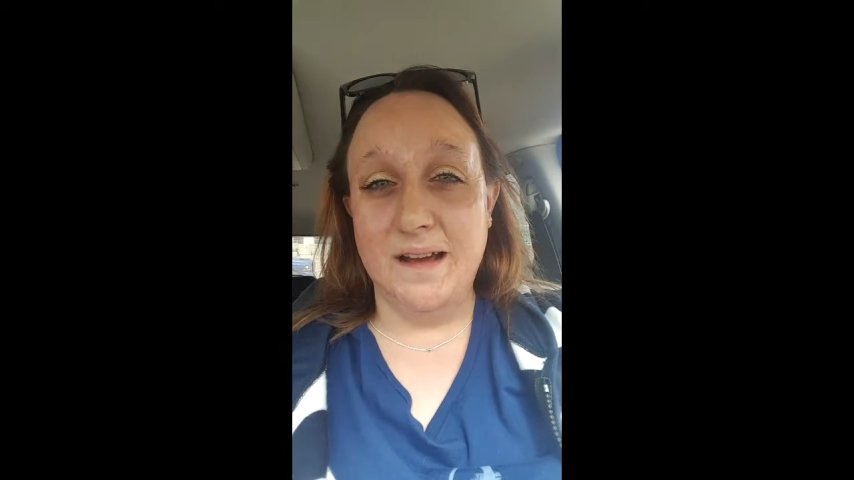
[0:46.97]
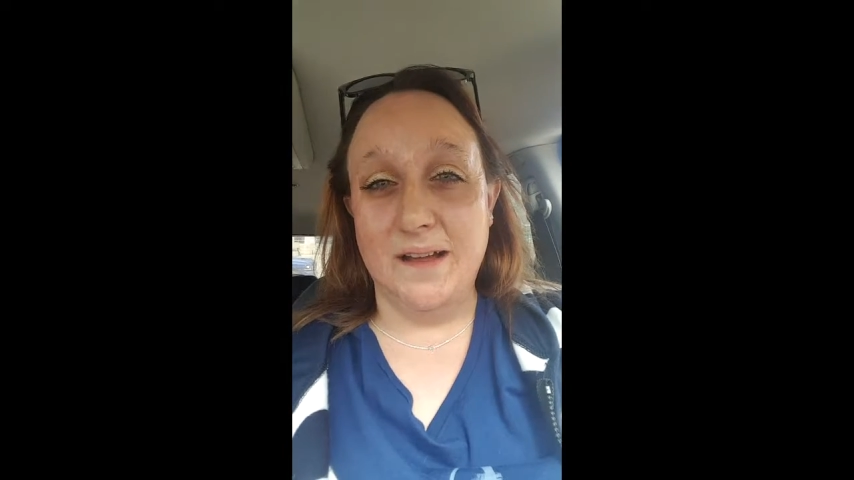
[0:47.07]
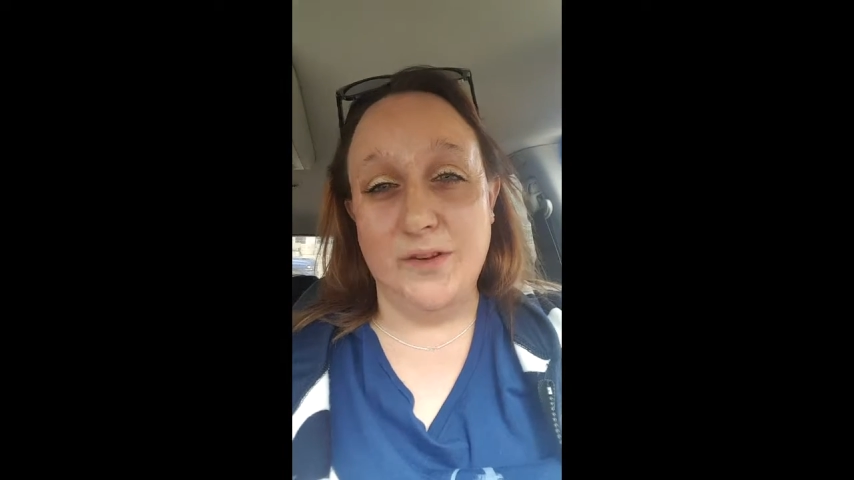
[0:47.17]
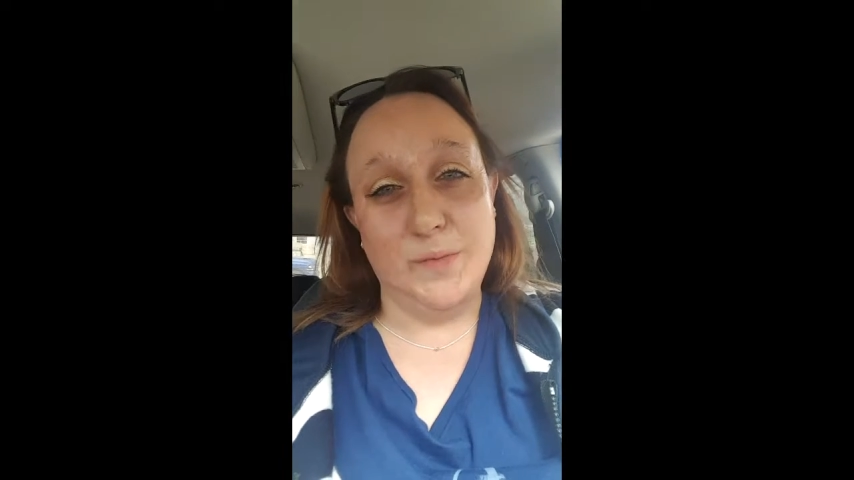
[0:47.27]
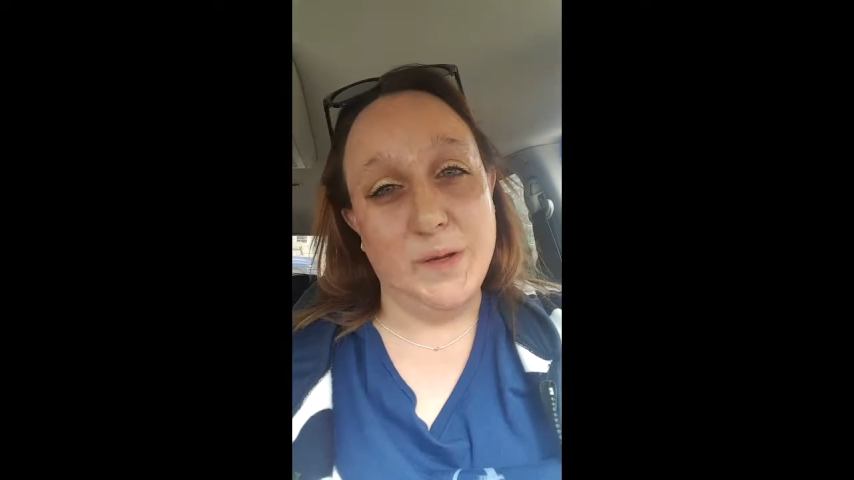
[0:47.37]

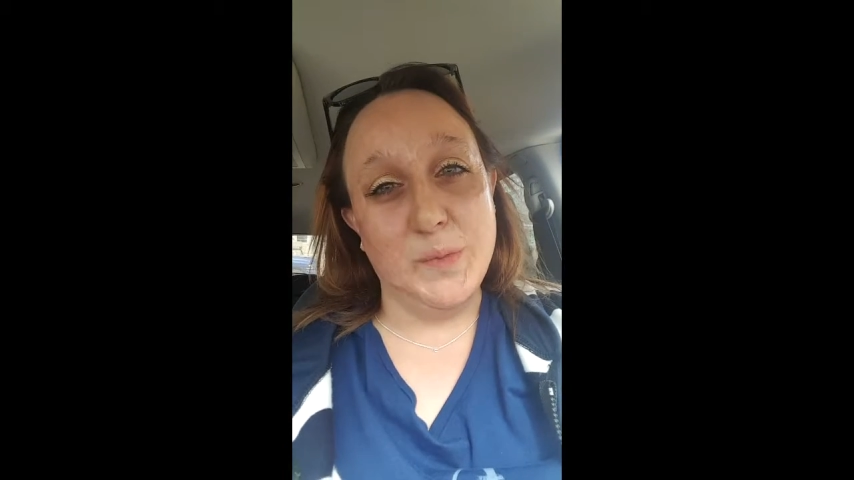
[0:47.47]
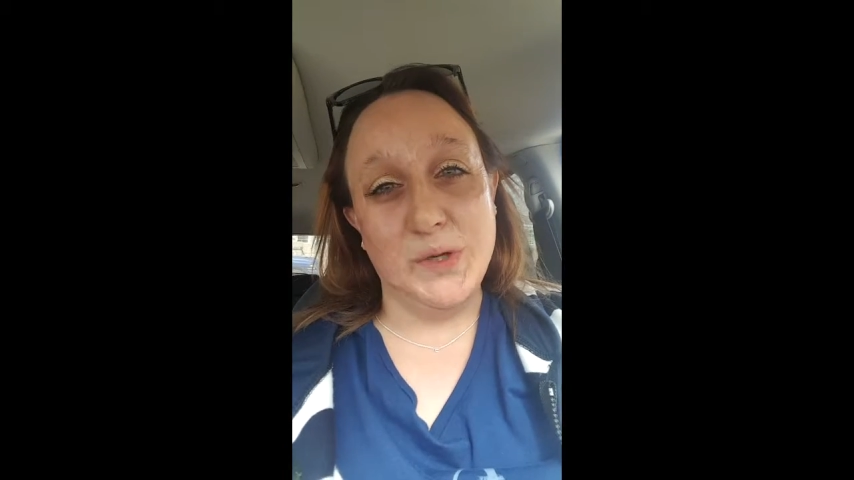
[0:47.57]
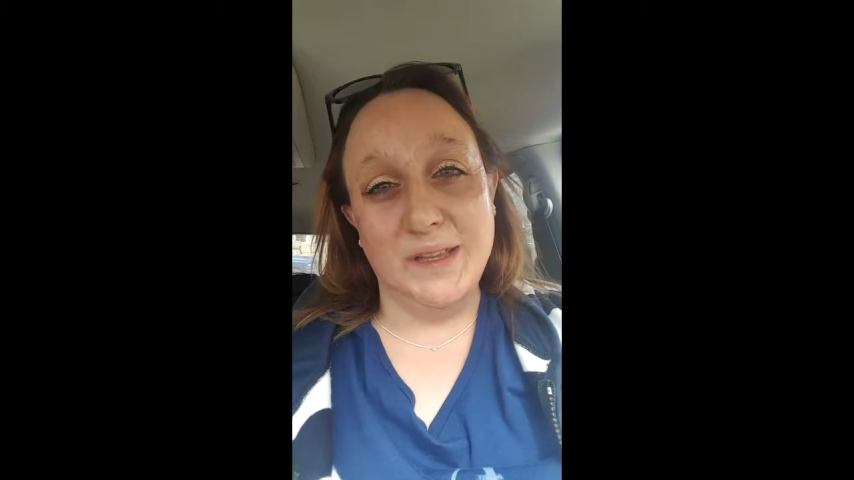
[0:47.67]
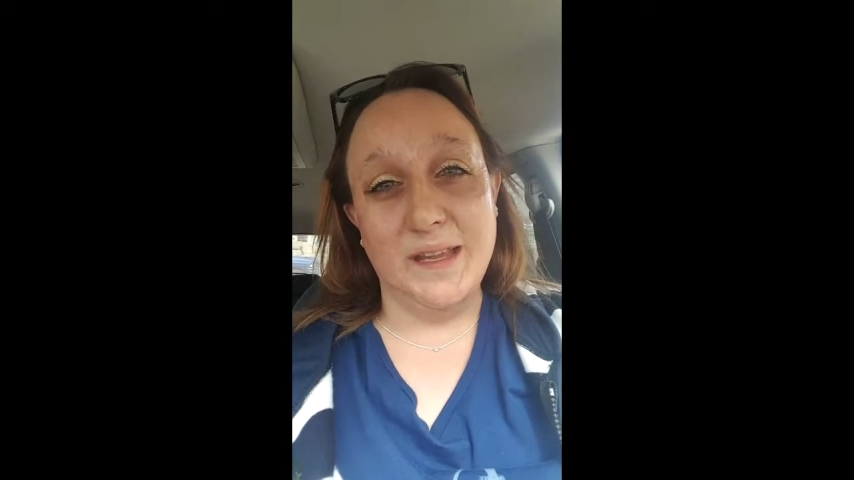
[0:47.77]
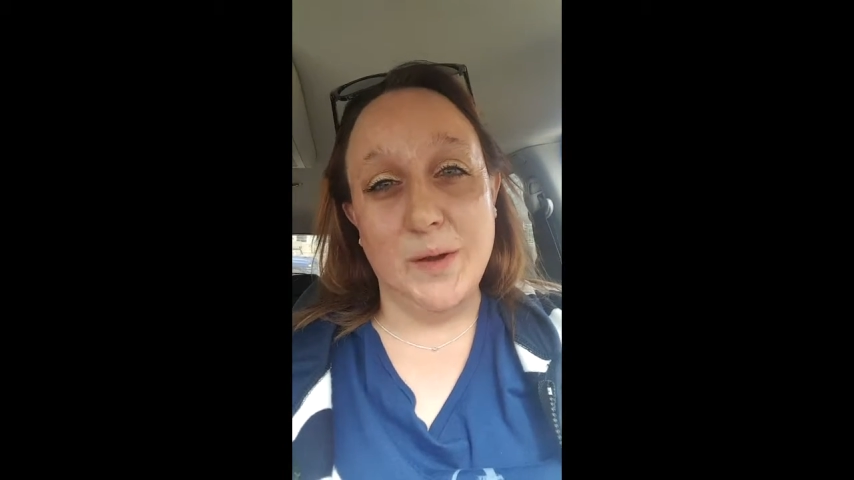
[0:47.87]
other people
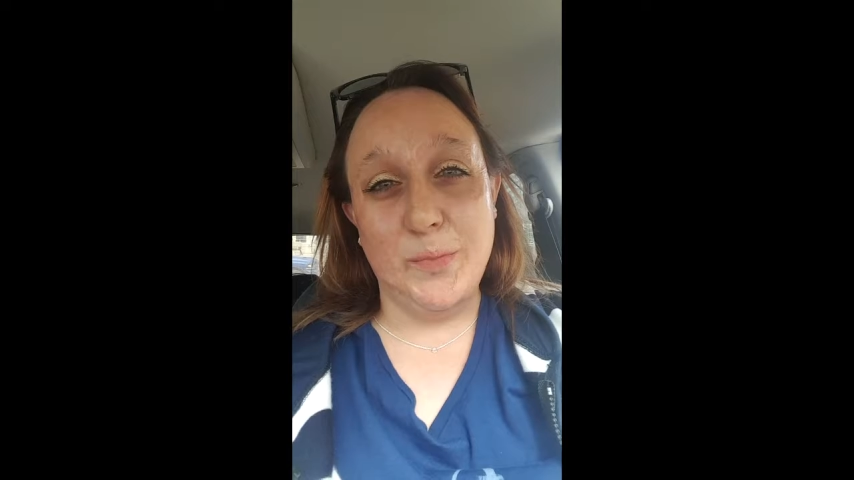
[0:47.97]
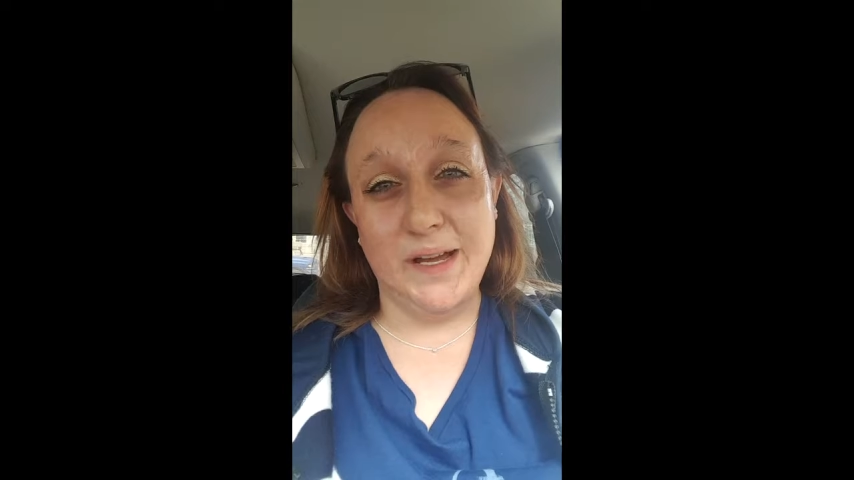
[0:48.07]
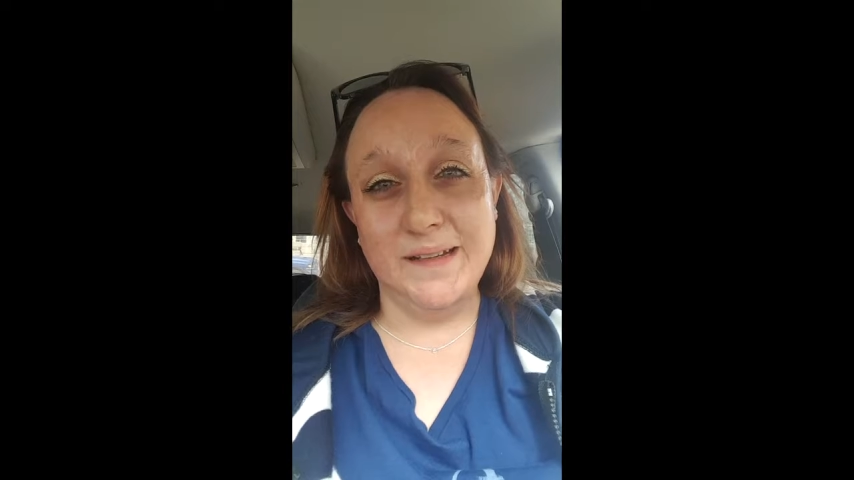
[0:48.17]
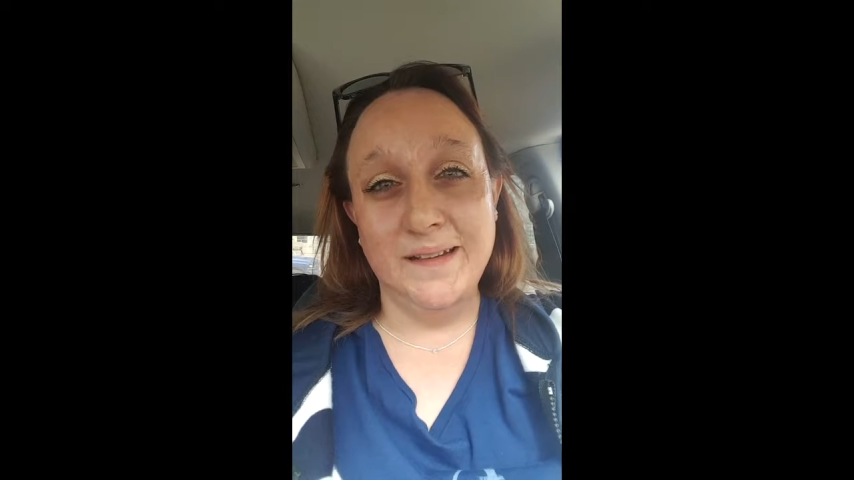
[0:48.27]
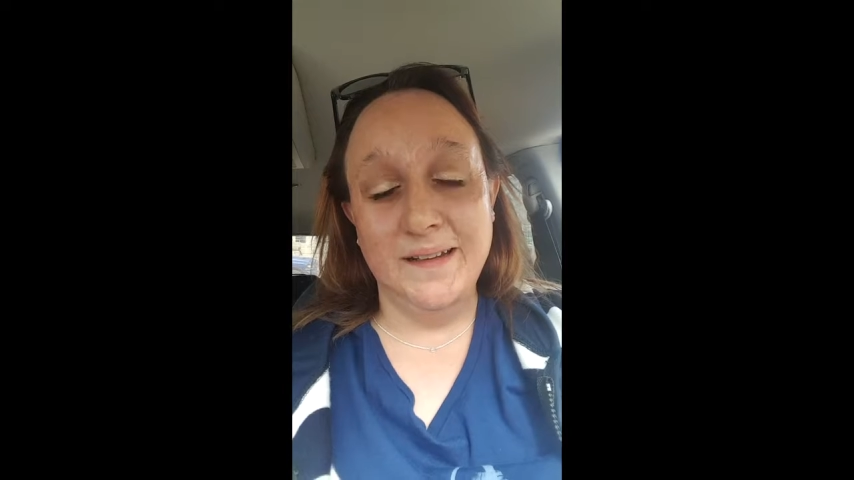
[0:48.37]
in that
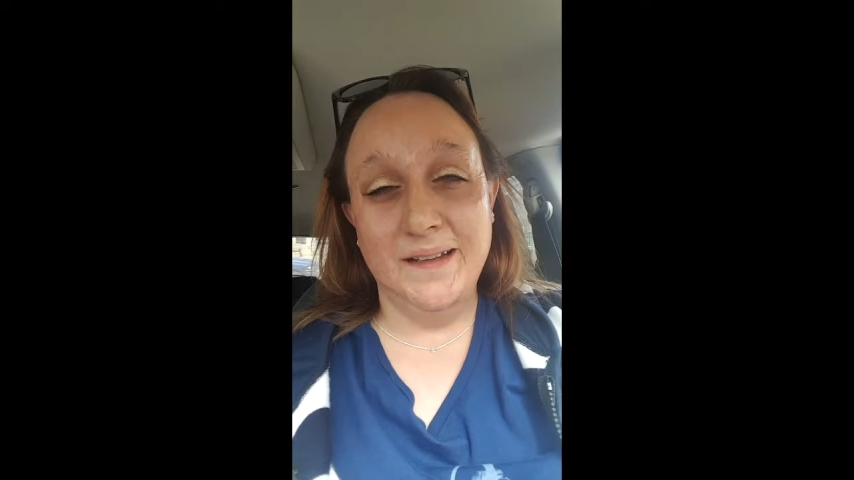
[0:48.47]
bed.